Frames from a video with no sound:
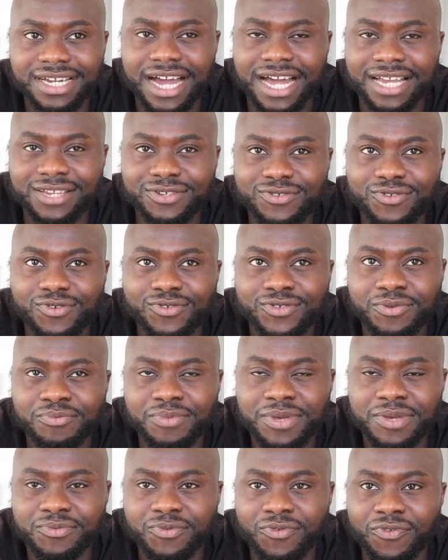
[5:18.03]
I do know some
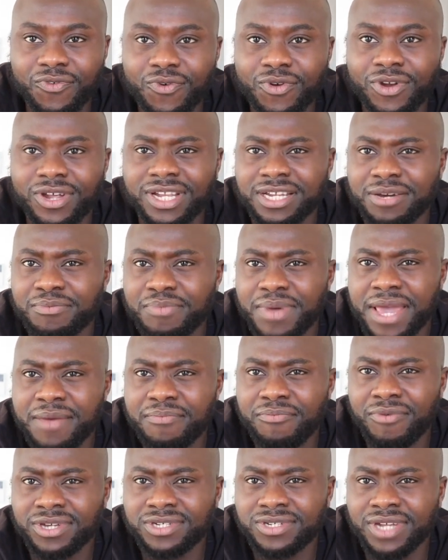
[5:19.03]
people fall under peer
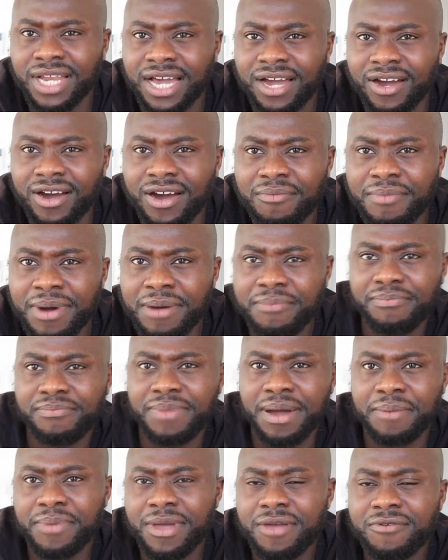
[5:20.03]
pressure, like, oh,
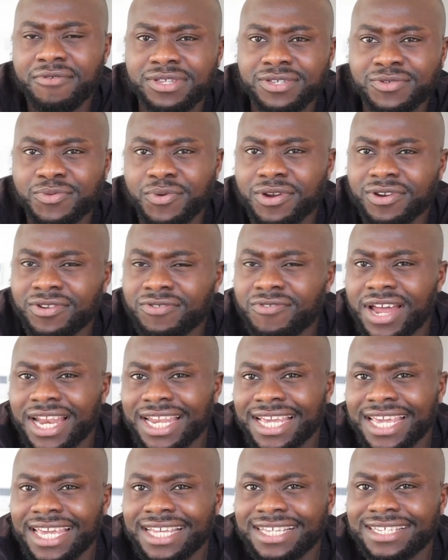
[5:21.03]
my parents want
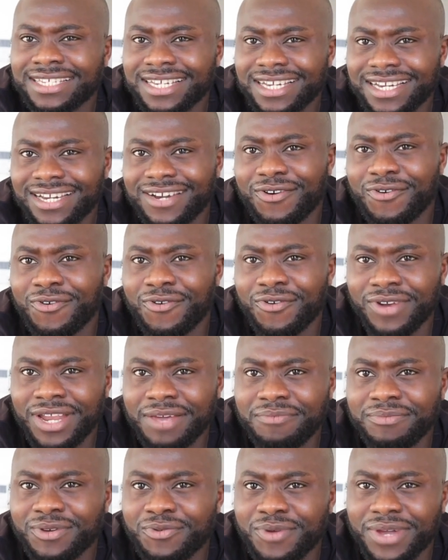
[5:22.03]
grandkids, oh,
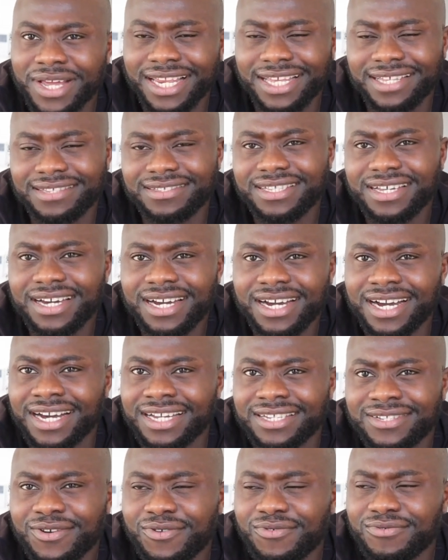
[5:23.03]
let me quickly.
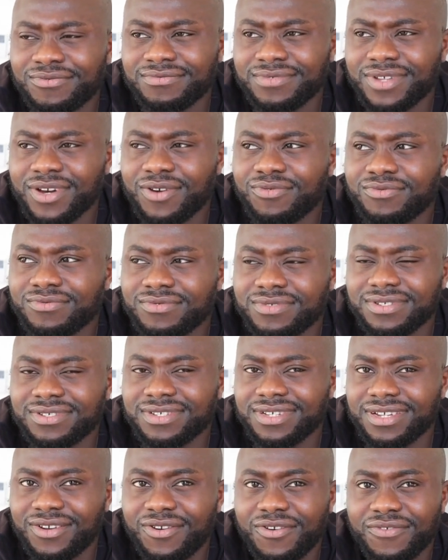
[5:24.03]
Nah, don't.
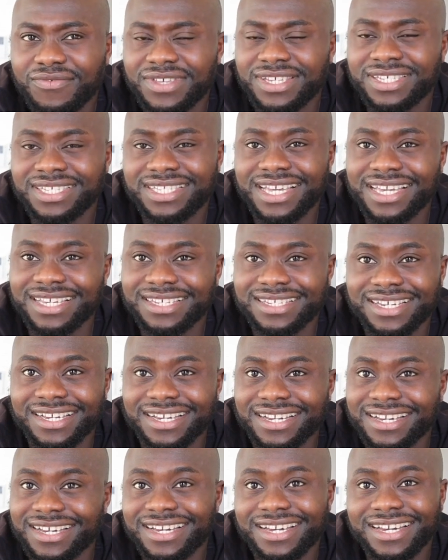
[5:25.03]
A lot of these things,
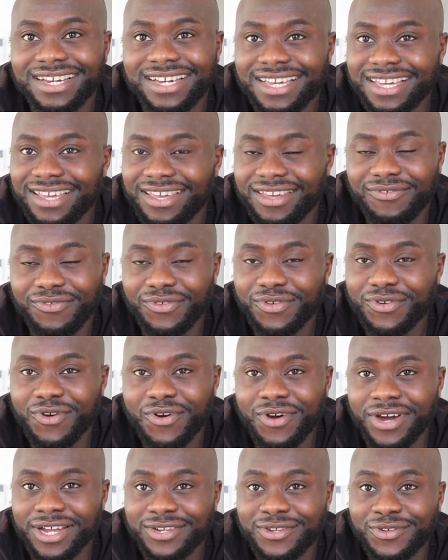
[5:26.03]
if you
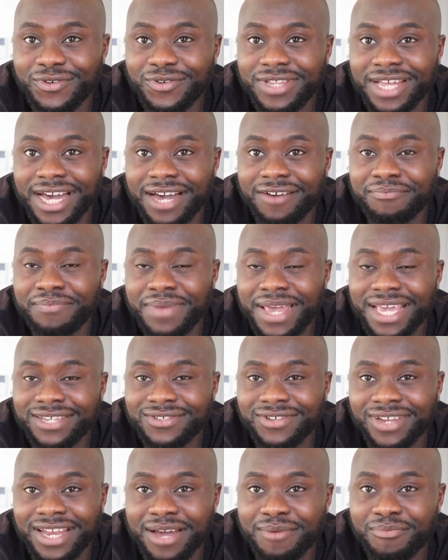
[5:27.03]
go and do that
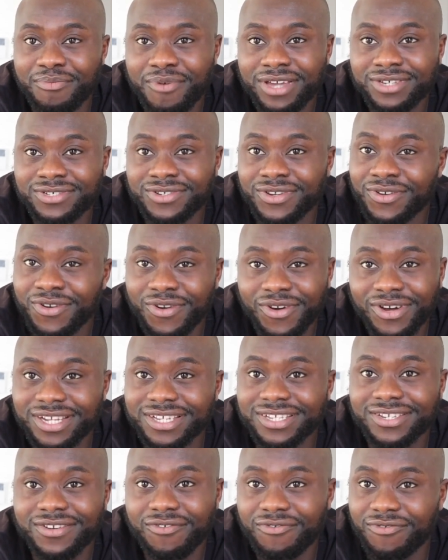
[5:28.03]
based on that pressure, you're going
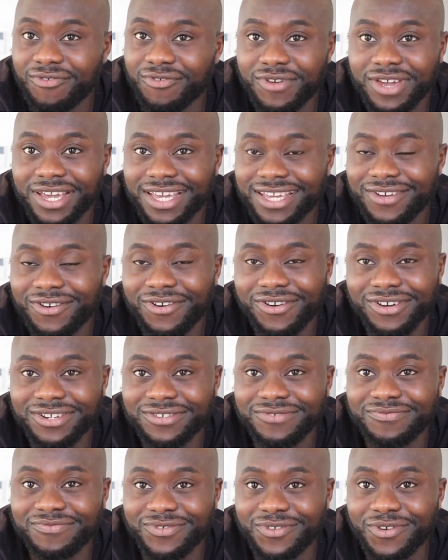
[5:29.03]
to suffer it. You're
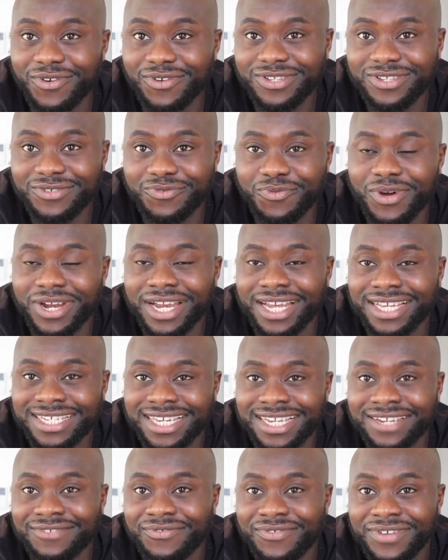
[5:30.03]
the one that's
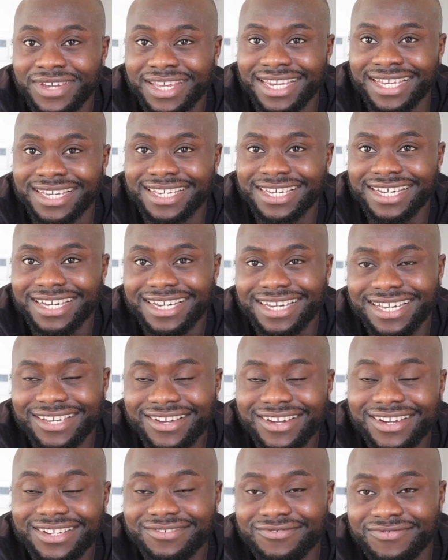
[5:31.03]
going to feel it.
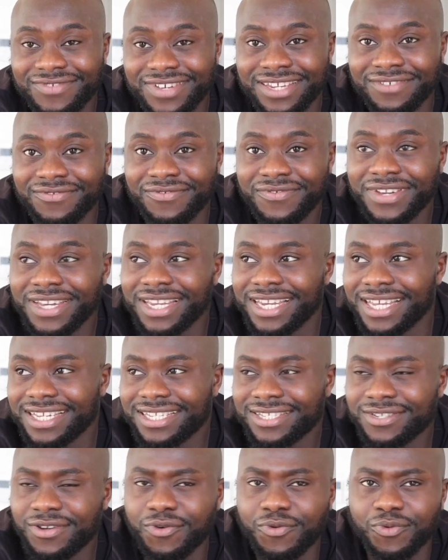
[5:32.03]
You're going to really feel
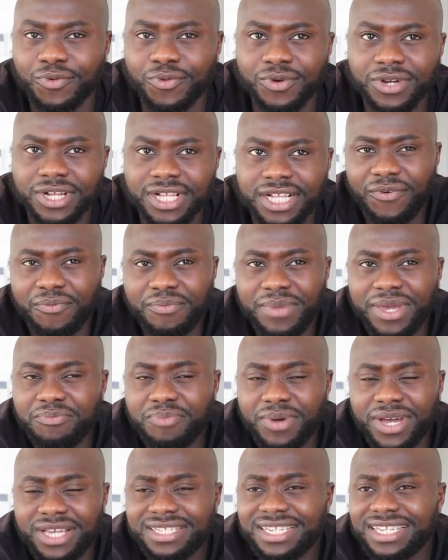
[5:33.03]
it. So for
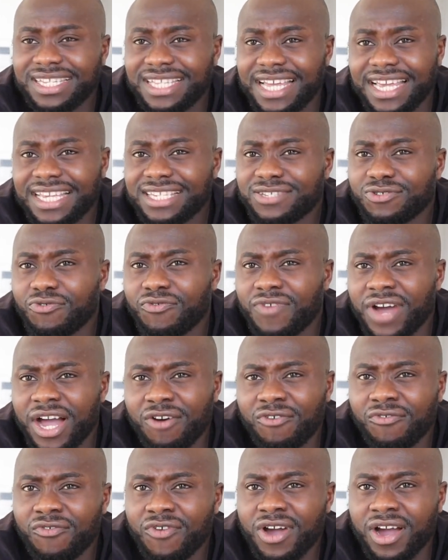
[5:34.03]
me personally, there is no right
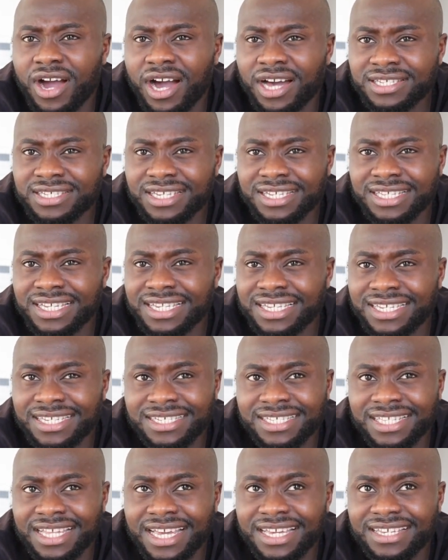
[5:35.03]
or wrong answer to
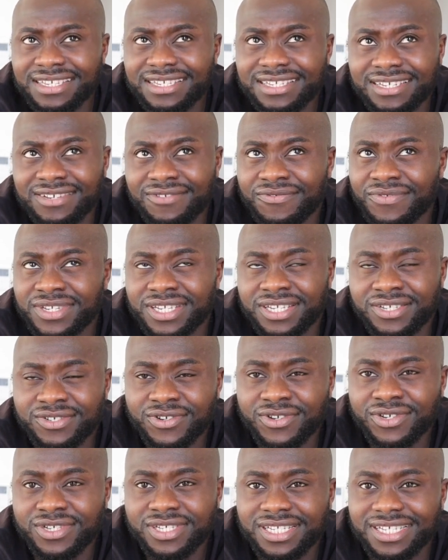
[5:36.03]
these things. Obviously,
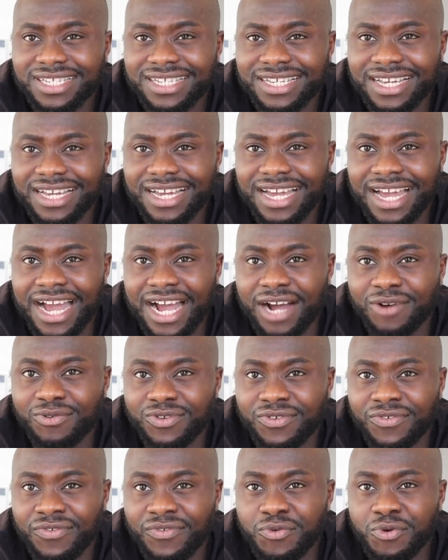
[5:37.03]
just how
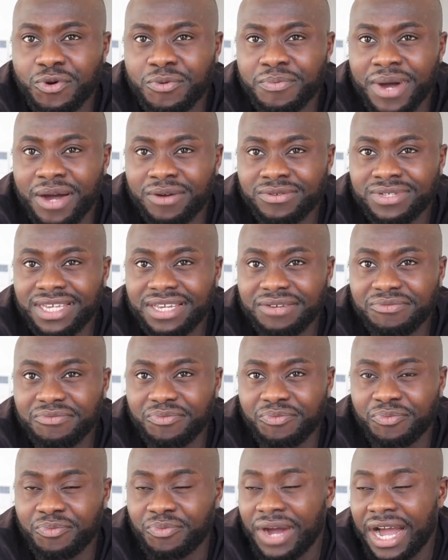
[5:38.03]
you feel about it,
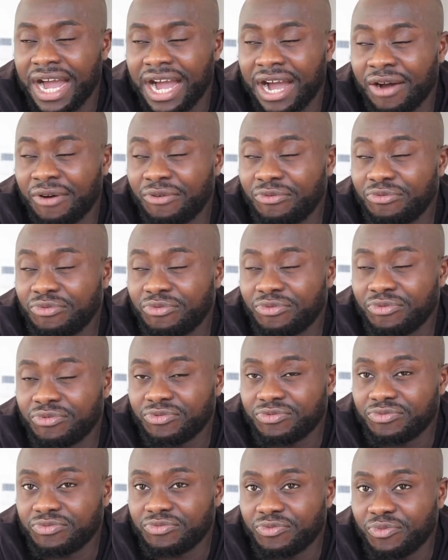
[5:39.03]

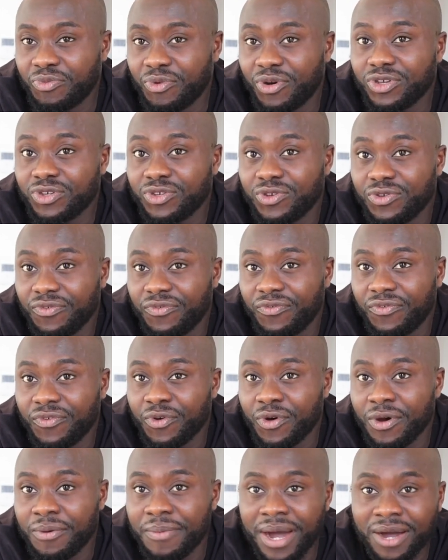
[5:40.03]
what you
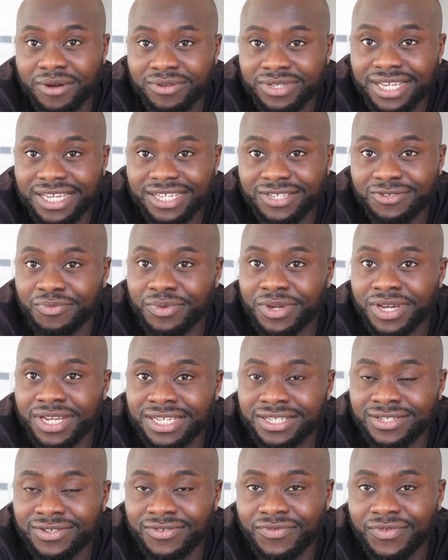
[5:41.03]
feel about it, to be
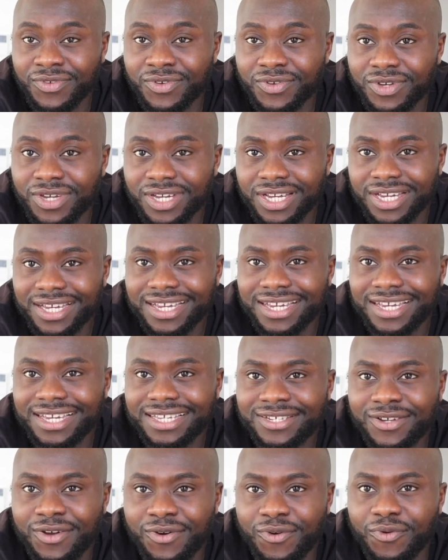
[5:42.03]
honest with you.
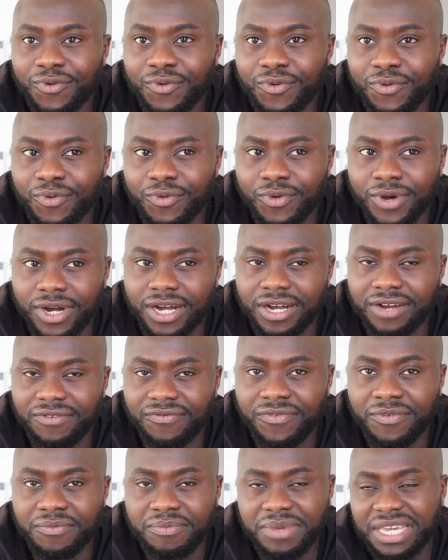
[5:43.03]
So
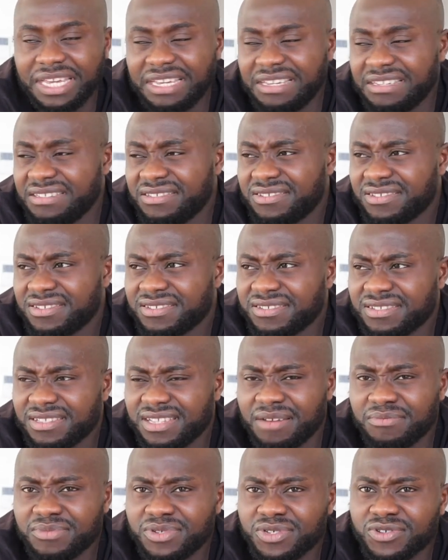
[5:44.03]
for me, it's
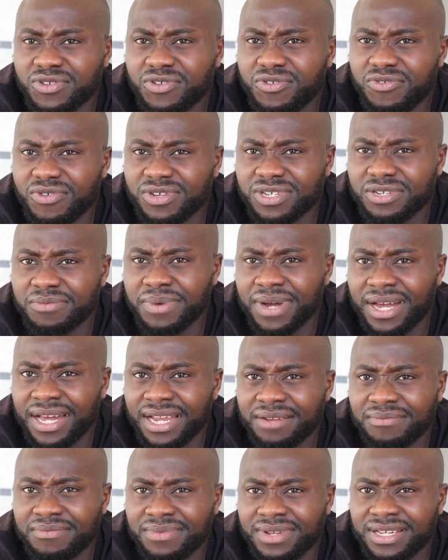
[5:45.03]
just, I'm just curious
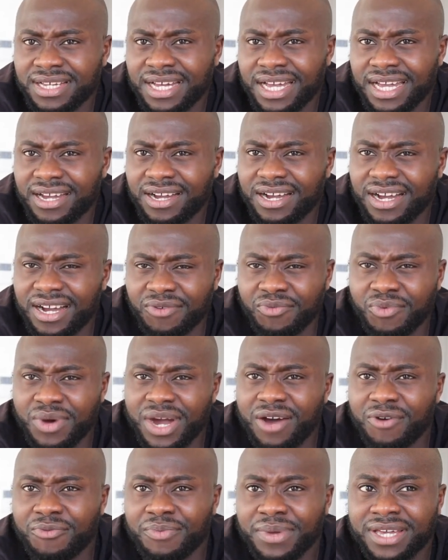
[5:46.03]
about it. I'm like,
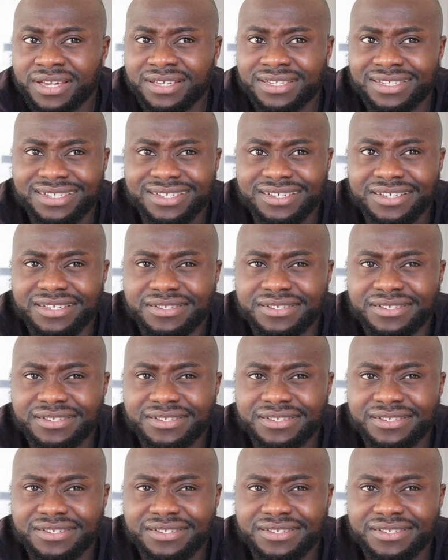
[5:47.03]
wow, because